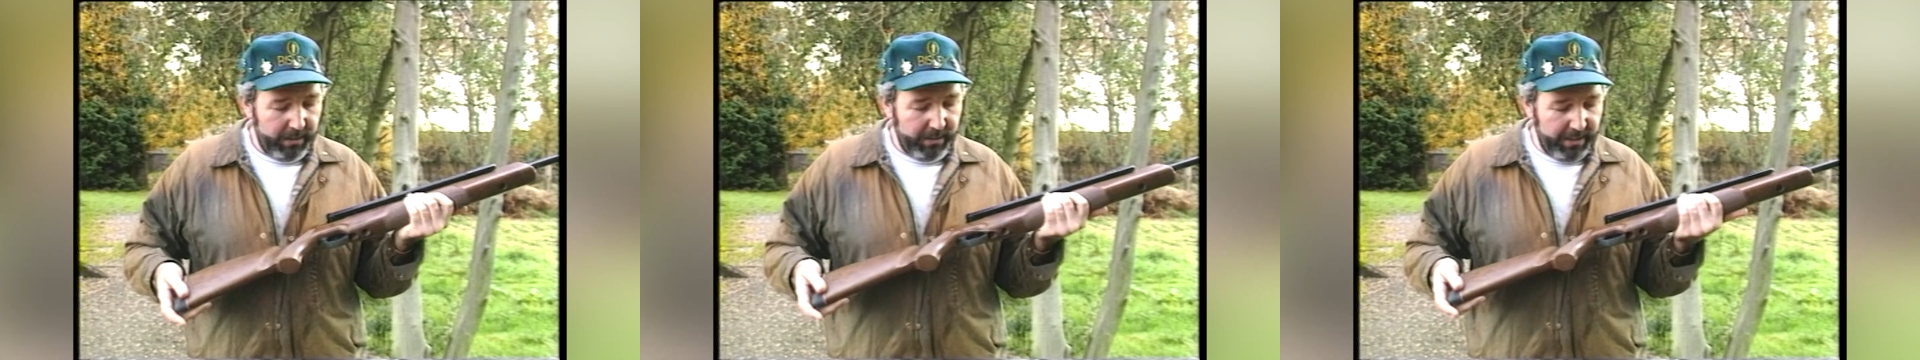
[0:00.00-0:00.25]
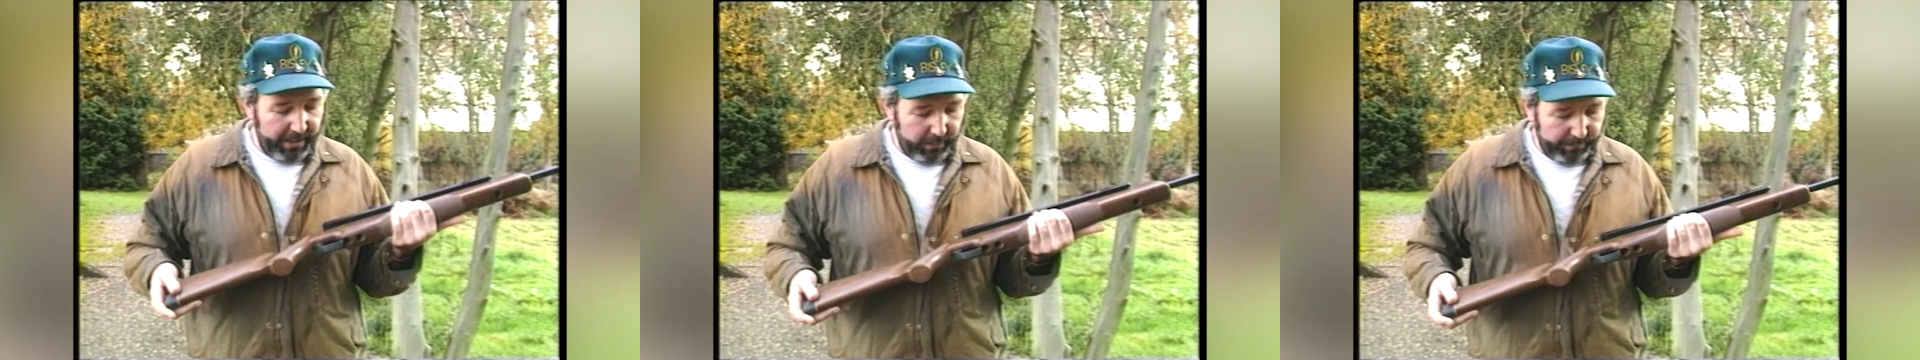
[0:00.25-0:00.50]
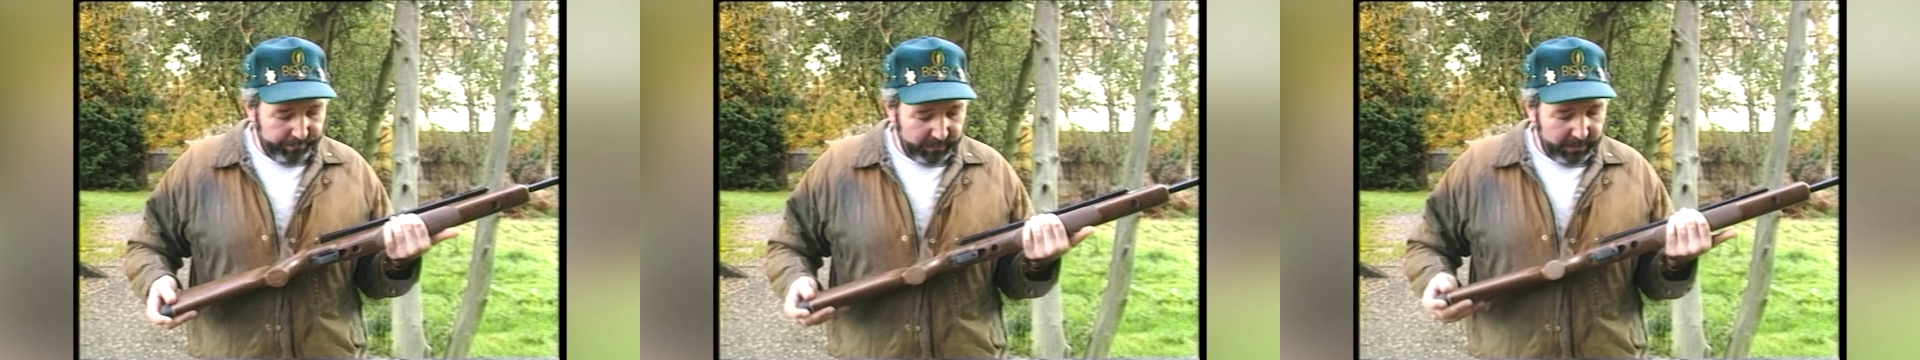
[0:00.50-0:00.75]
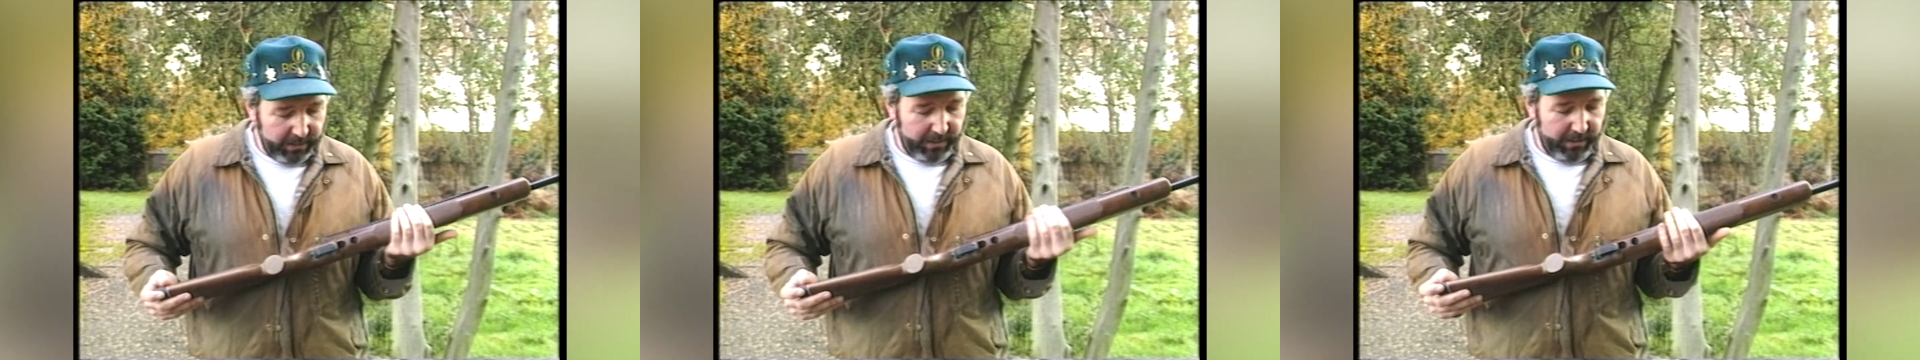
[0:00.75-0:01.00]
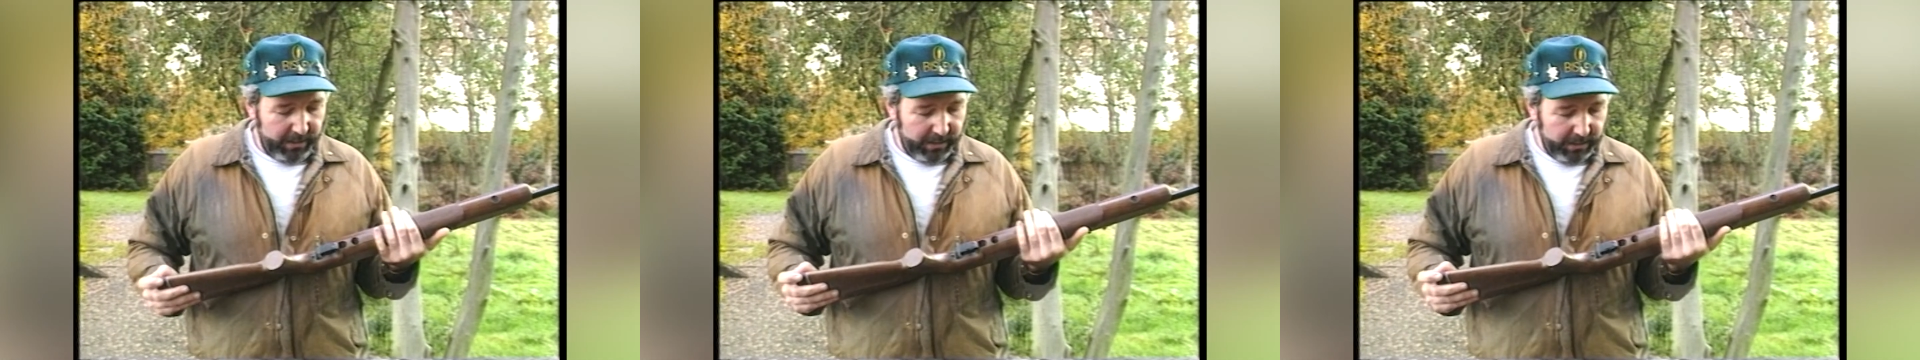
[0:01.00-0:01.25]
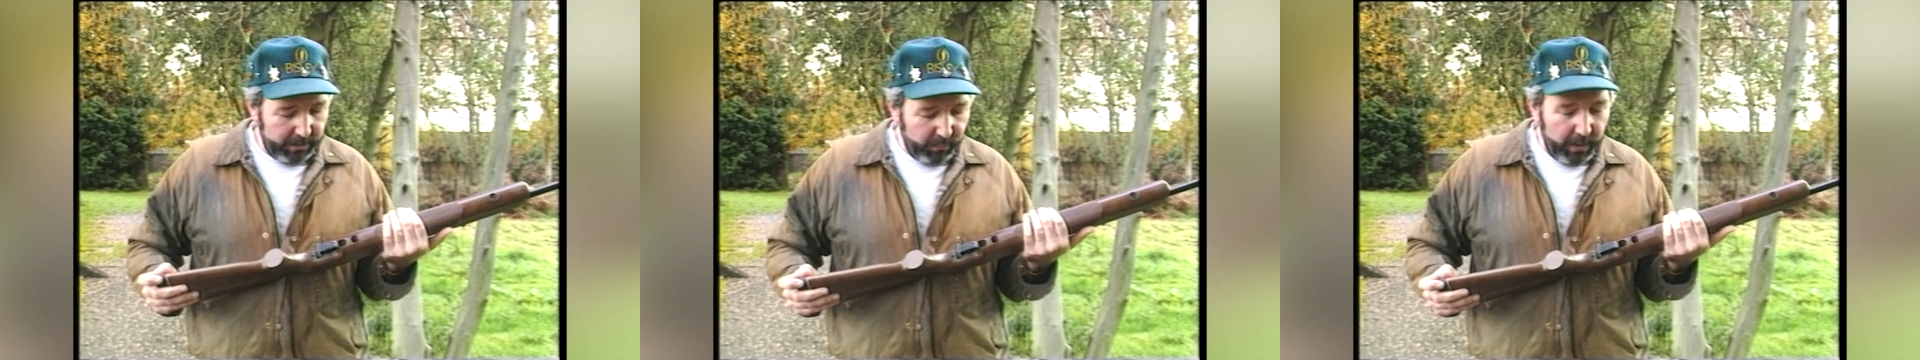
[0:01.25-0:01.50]
Now,
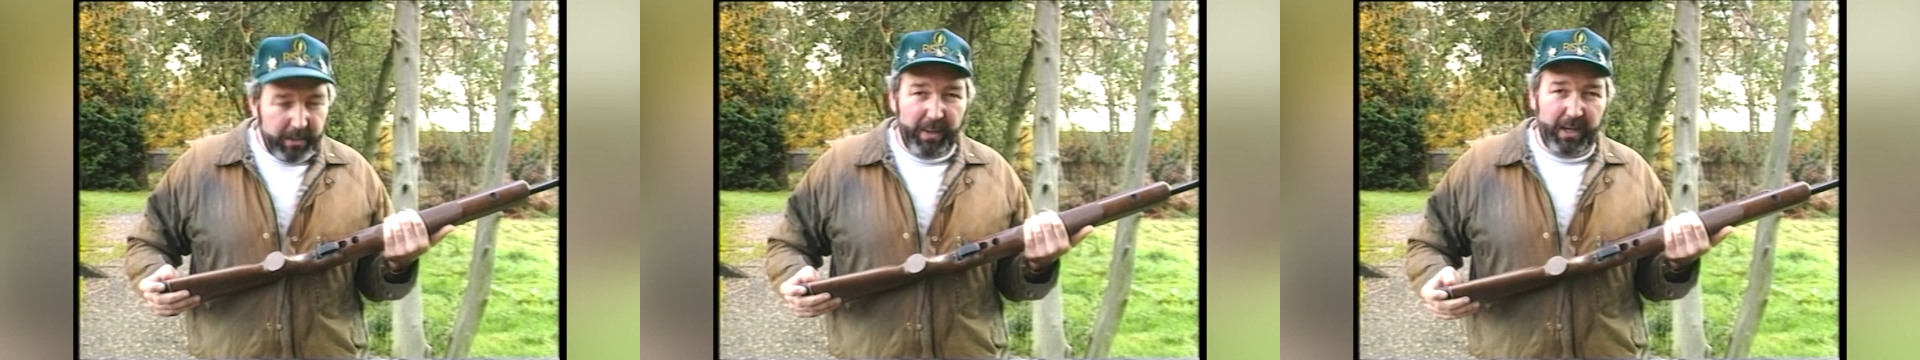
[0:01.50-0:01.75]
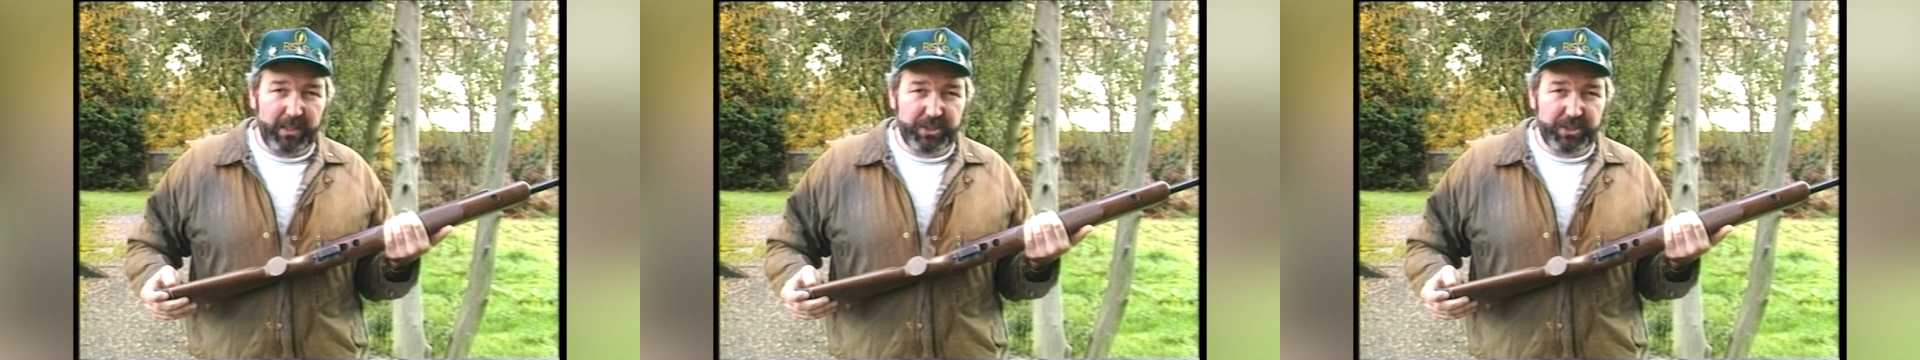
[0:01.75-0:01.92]
little word about